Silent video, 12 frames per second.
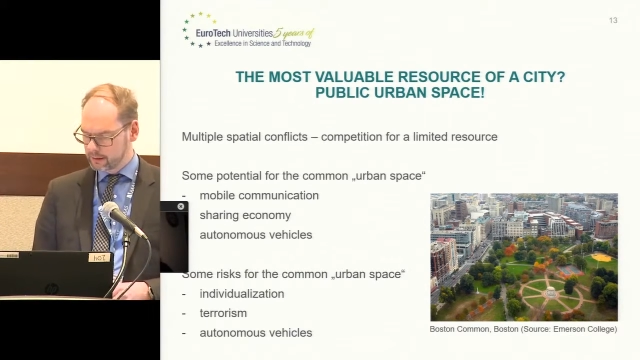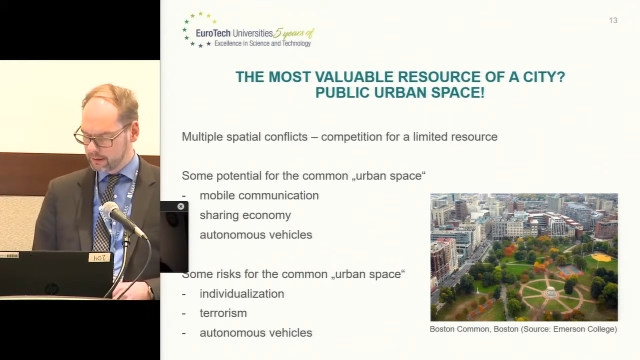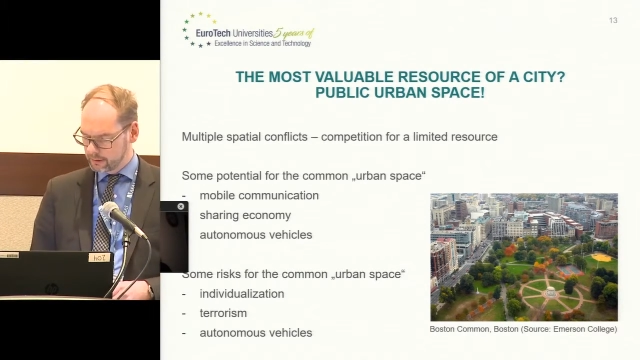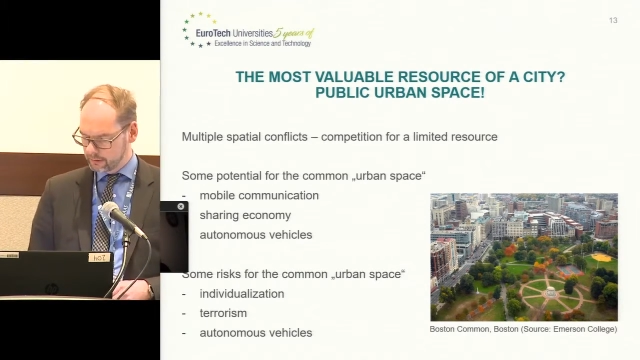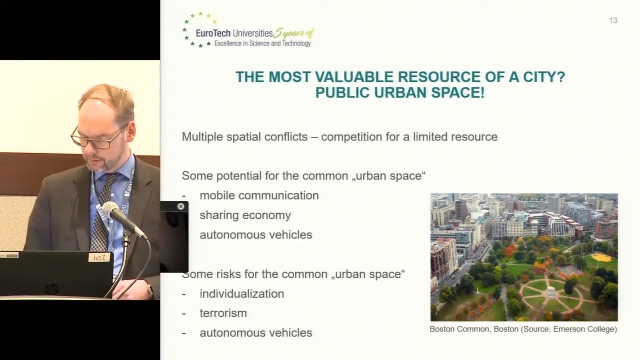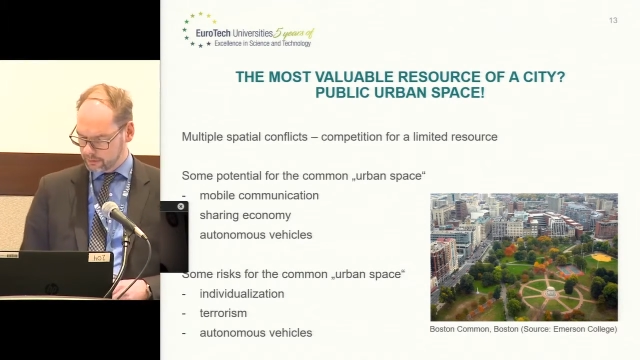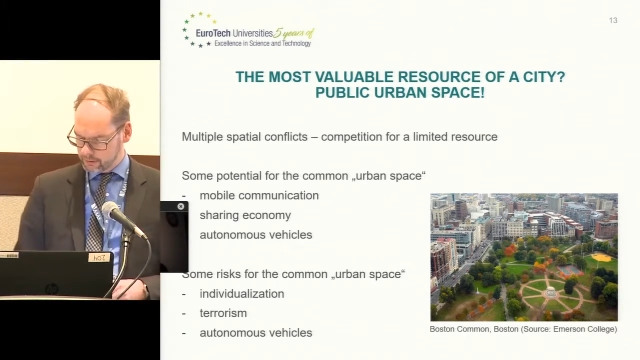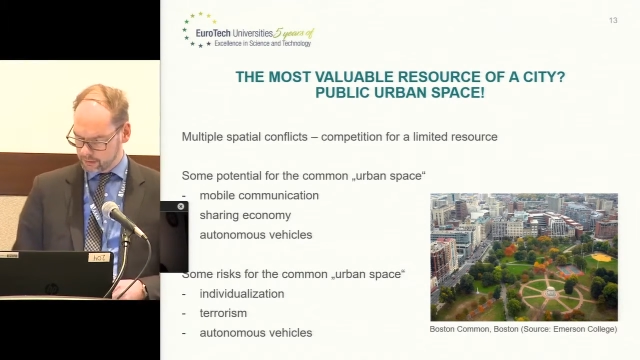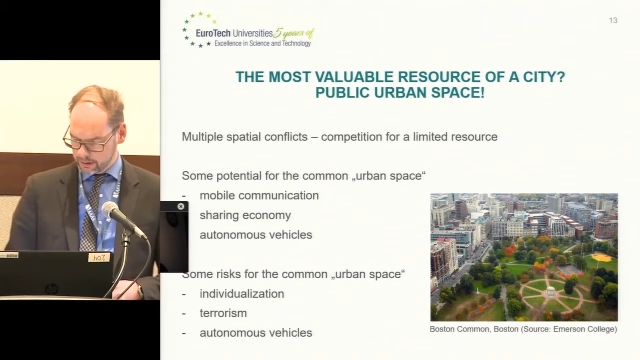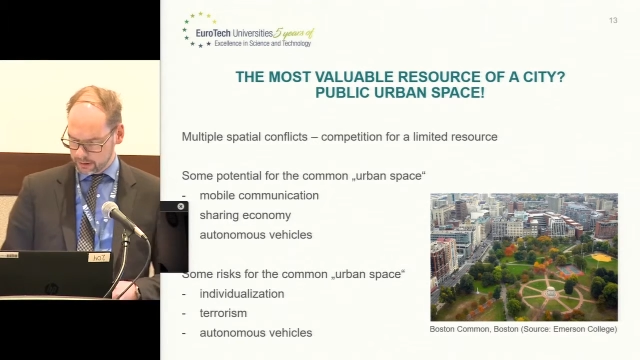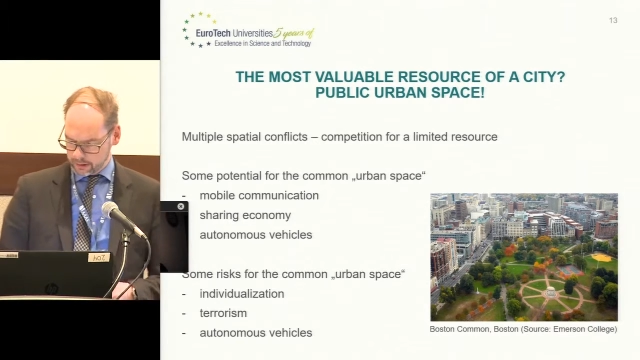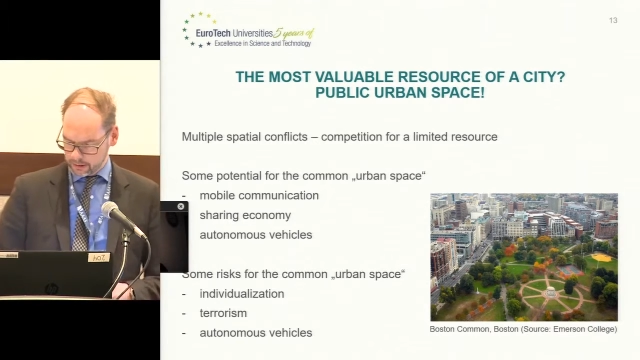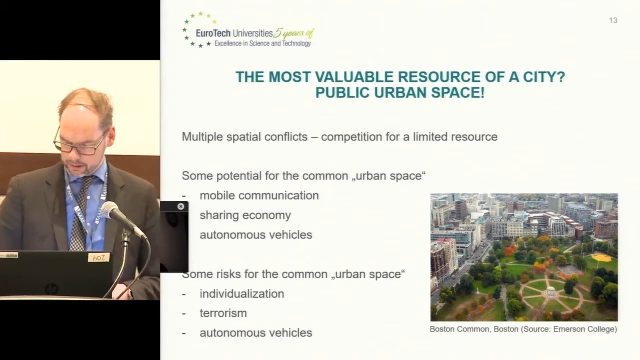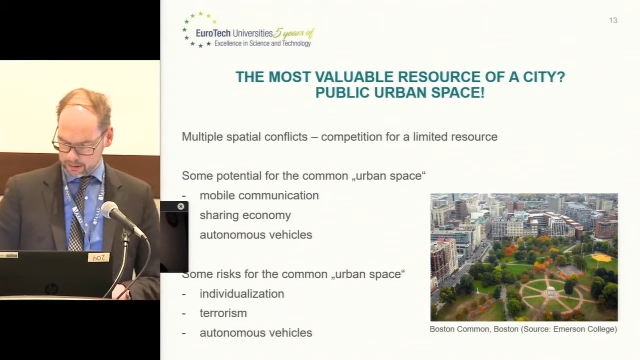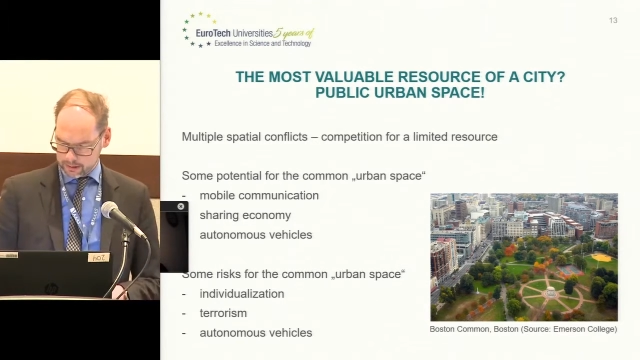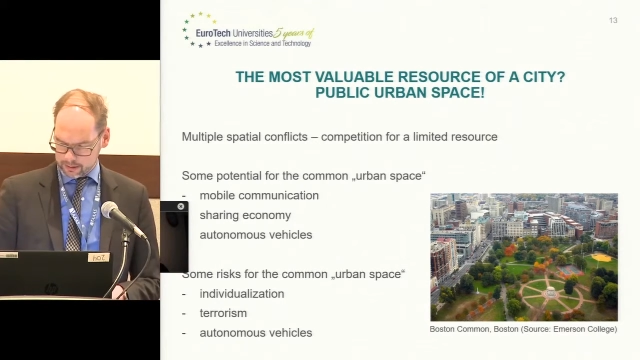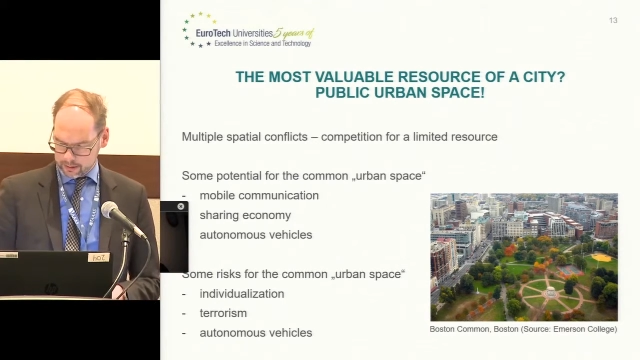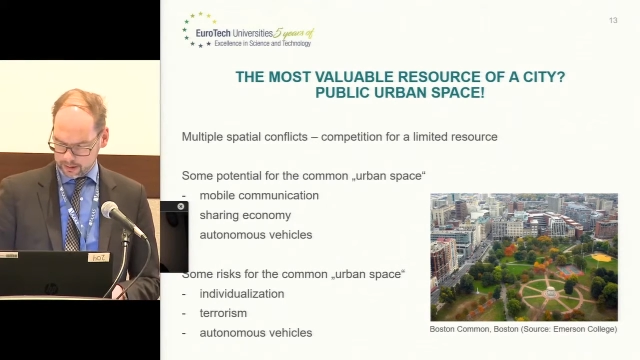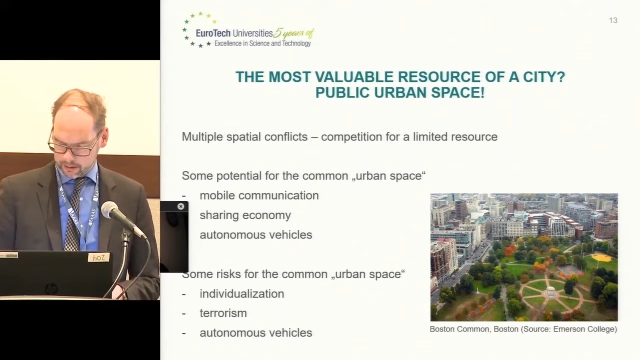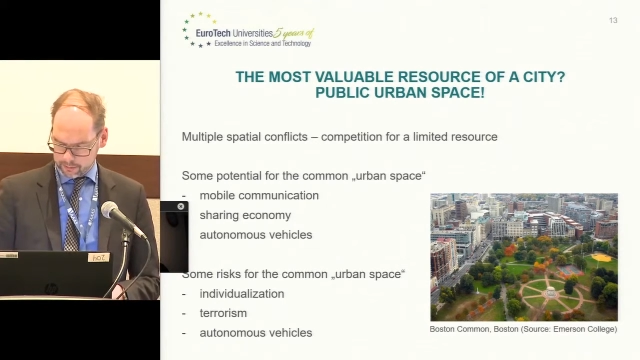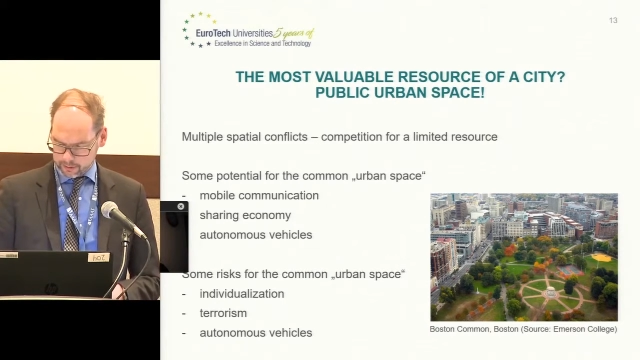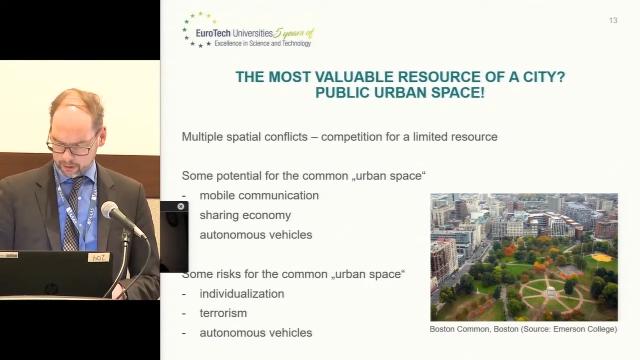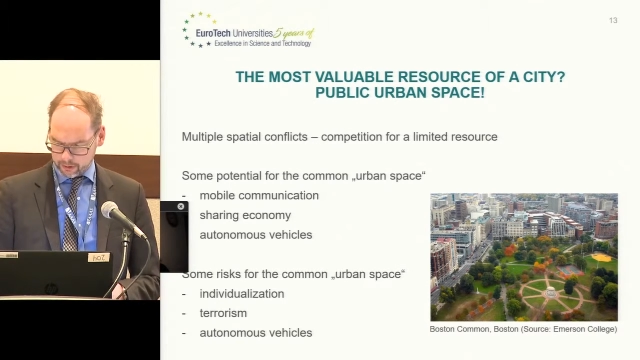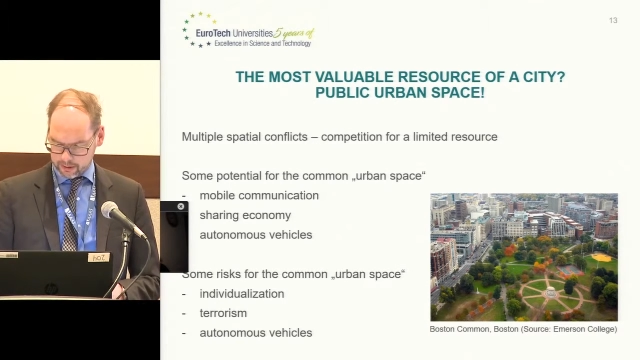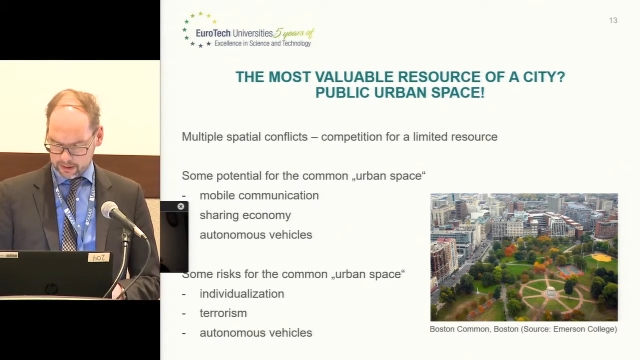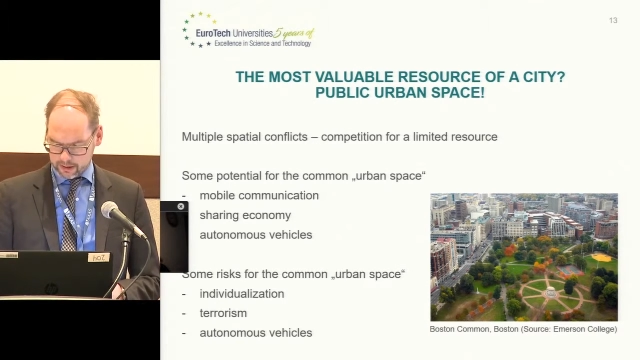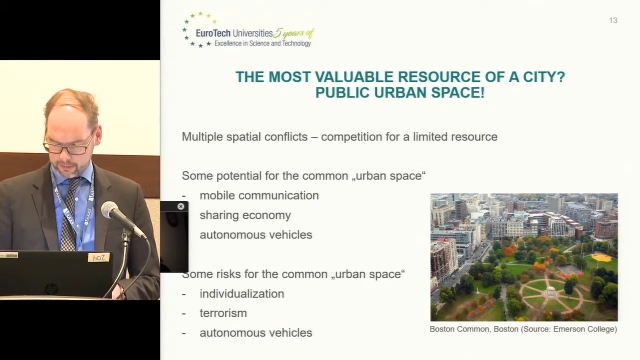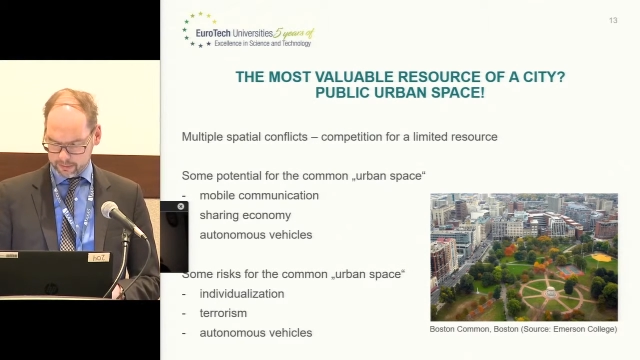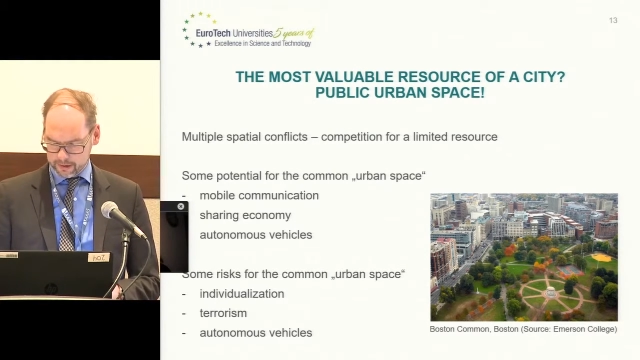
into sustainable concepts?